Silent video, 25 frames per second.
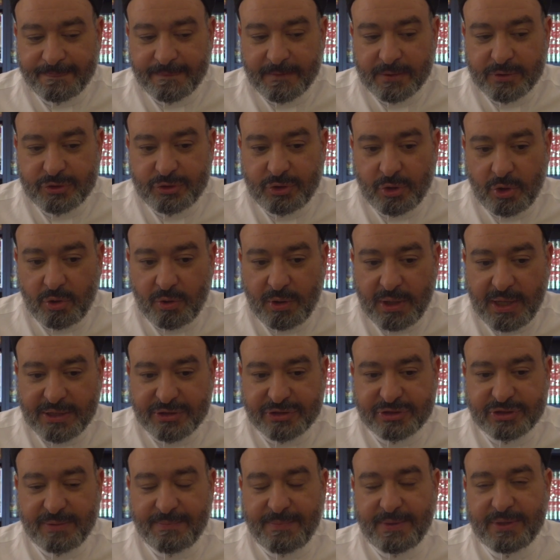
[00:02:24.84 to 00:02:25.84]
So
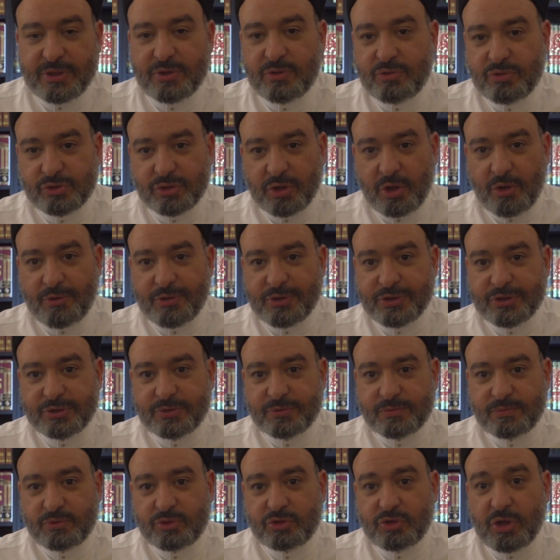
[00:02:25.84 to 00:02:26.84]
as somebody who's
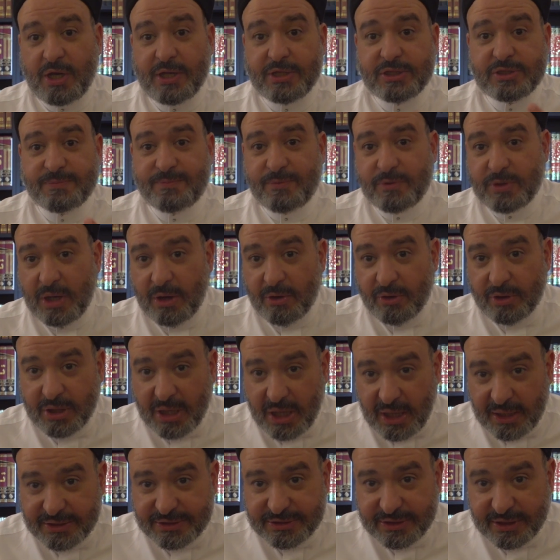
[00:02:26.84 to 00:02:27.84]
always trying to put out
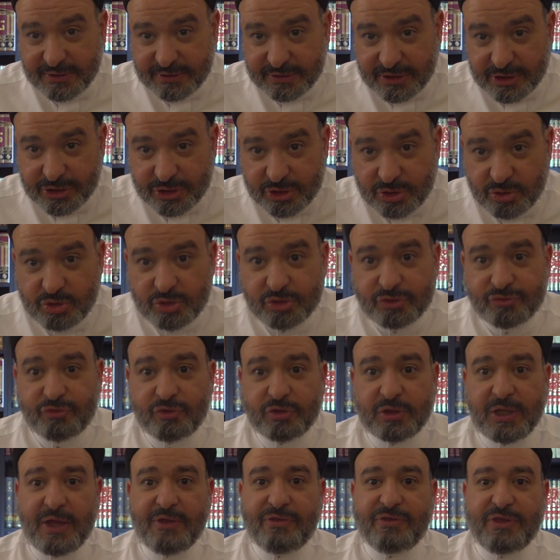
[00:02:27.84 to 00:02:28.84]
content that's
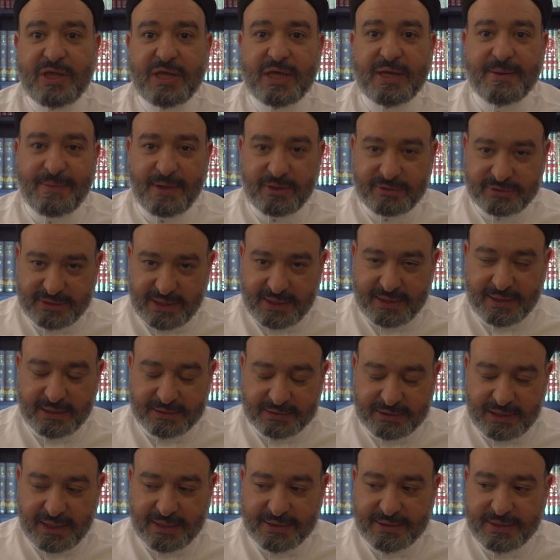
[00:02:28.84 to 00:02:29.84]
useful, I think about that a
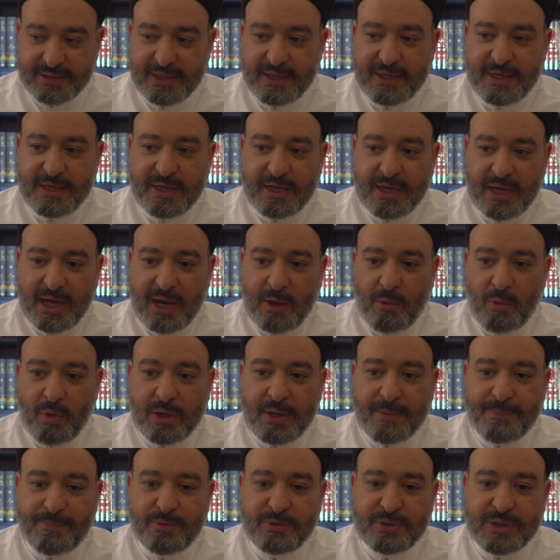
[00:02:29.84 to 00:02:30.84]
lot. I
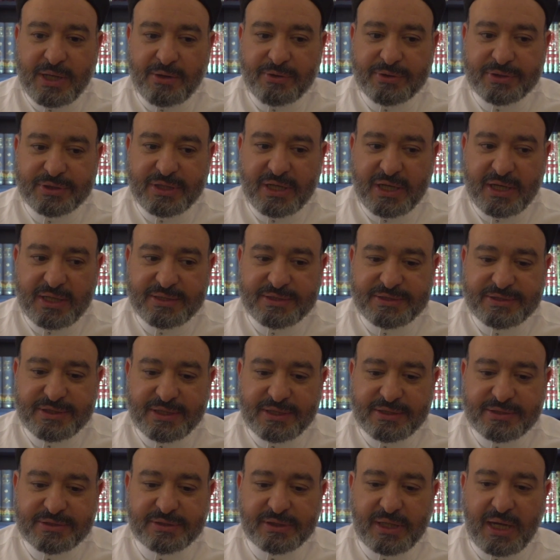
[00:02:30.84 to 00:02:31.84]
want to put out
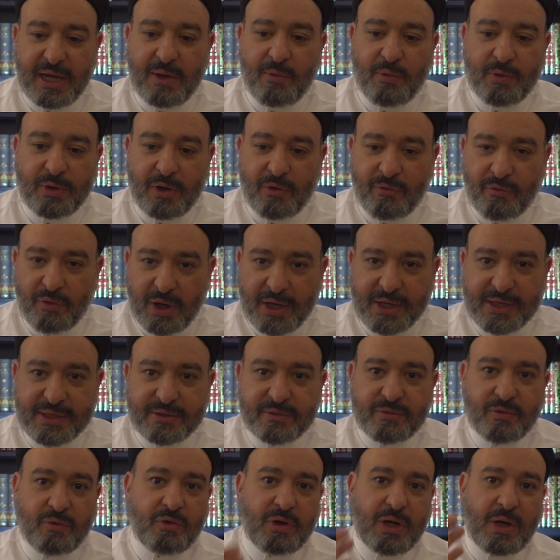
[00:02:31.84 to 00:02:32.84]
content, I want to
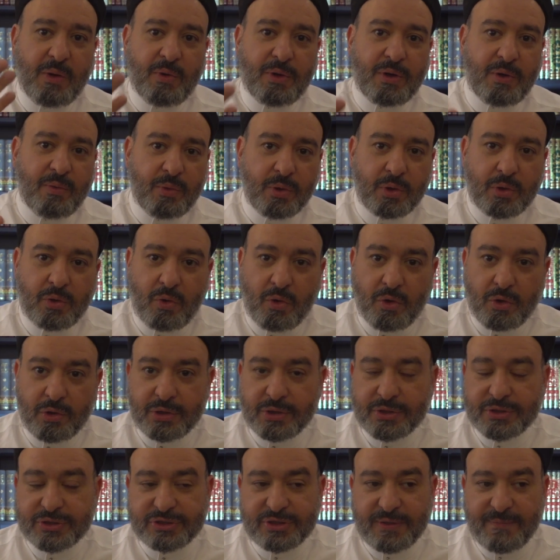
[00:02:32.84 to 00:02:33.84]
write, or I want to
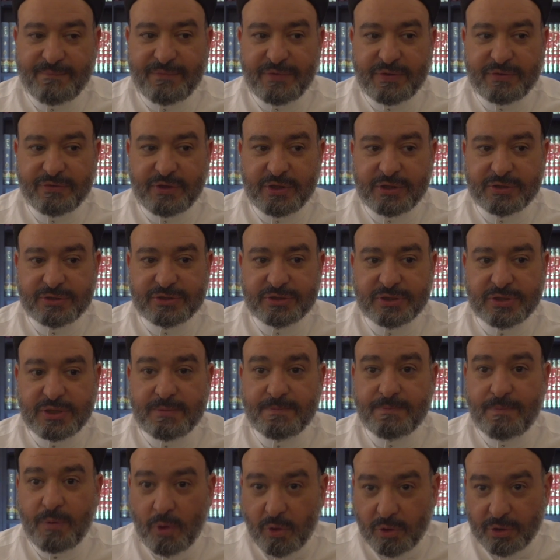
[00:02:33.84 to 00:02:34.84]
record something that's
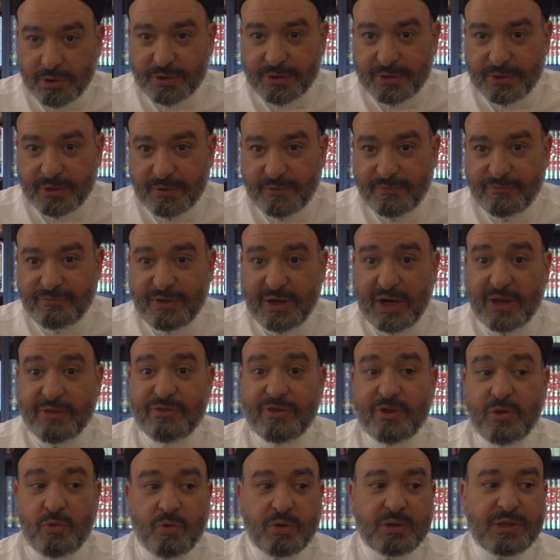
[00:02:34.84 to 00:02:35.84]
important, that I
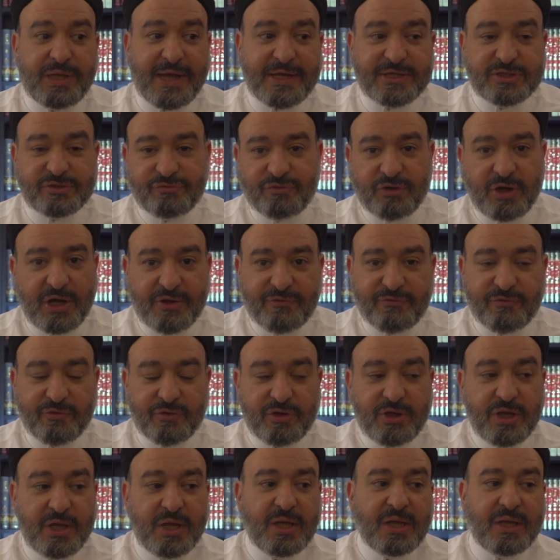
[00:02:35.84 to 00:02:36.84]
think will last
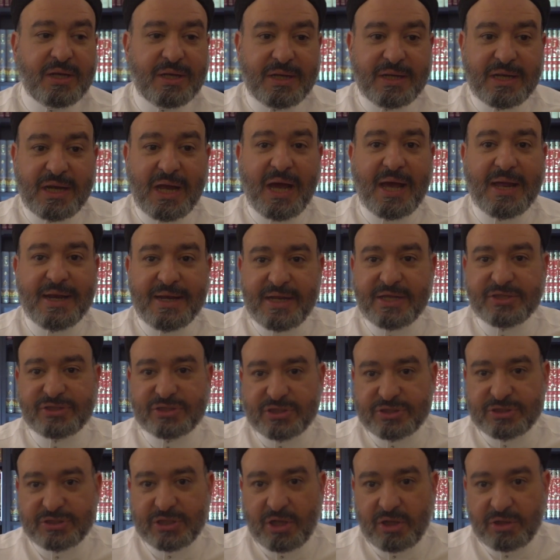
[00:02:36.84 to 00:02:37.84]
forever, not
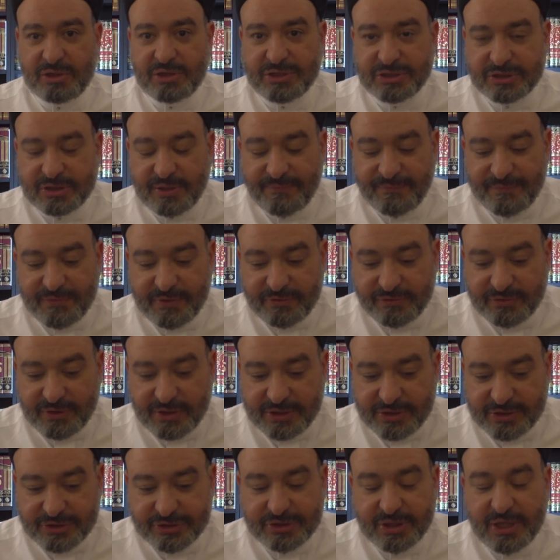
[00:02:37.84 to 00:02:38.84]
necessarily something that
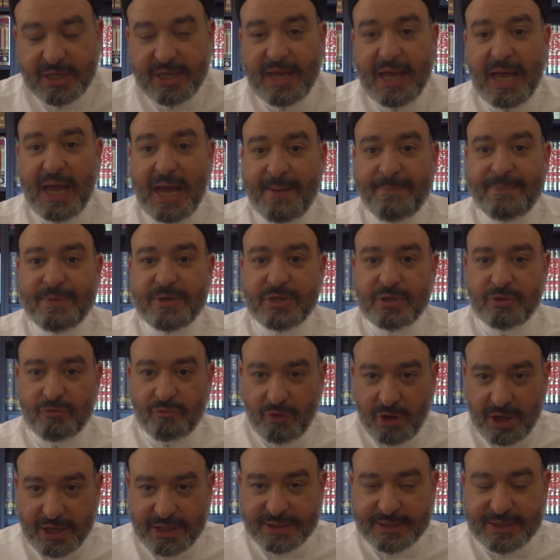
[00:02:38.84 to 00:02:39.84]
is happening
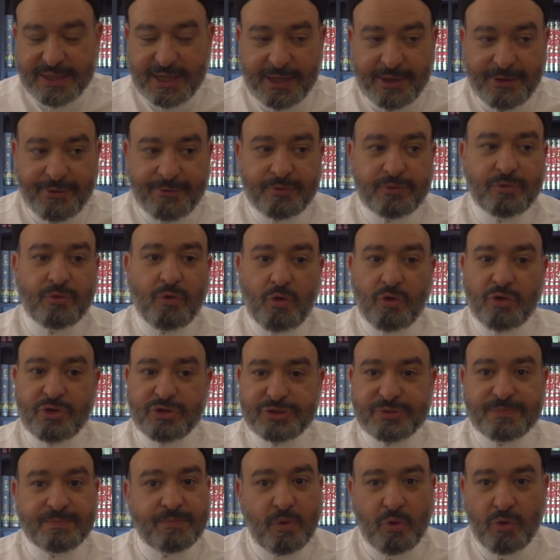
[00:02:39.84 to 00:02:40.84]
right now or
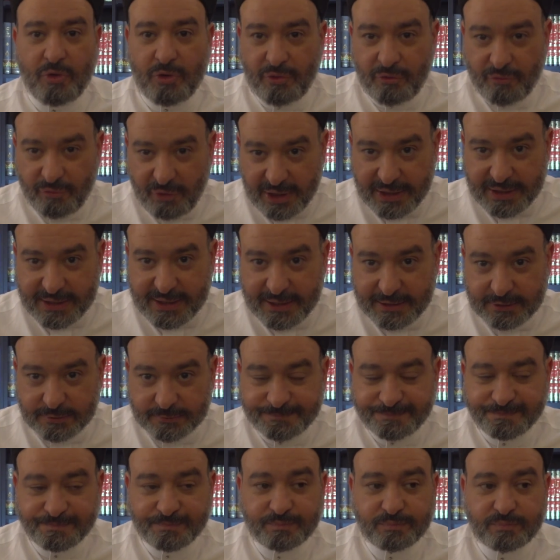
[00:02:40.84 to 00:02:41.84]
is important right now.